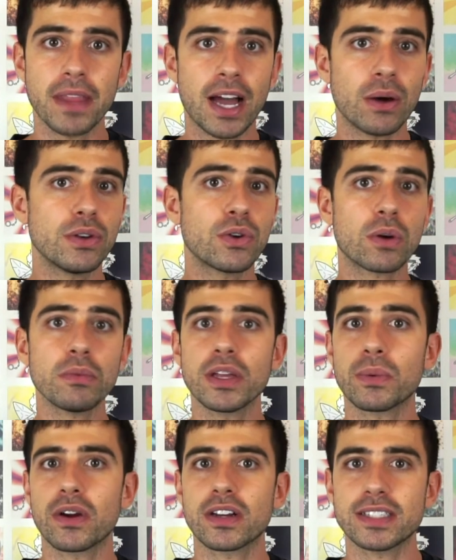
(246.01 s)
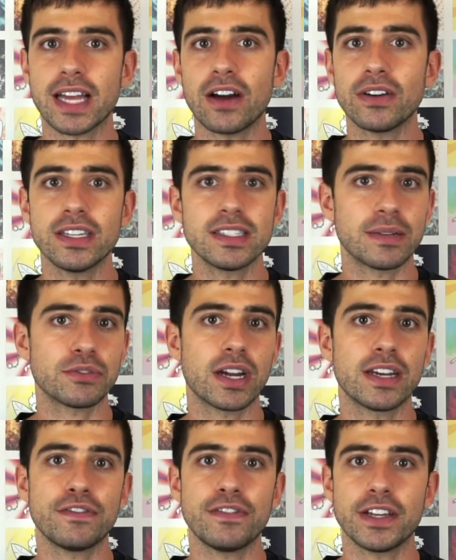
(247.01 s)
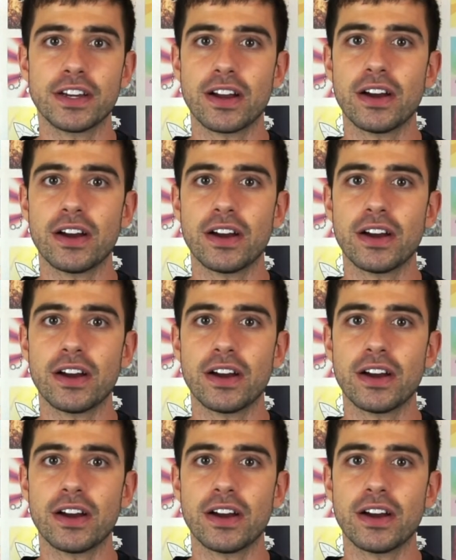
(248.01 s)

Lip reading: How it normally works out is I'm trying to figure